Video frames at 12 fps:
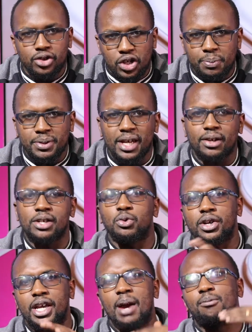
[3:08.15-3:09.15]
chipset is
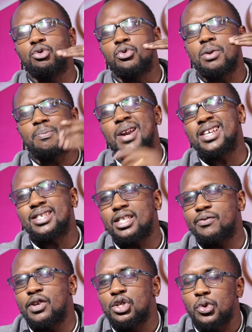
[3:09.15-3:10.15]
what came to replace the
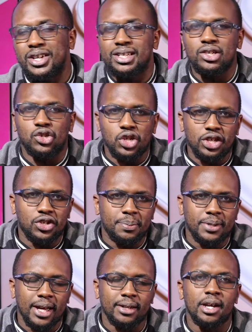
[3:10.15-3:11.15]
720G
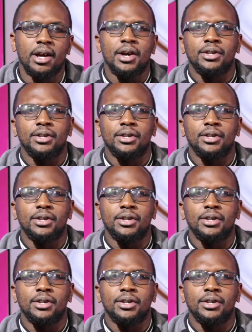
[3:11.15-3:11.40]
chipset.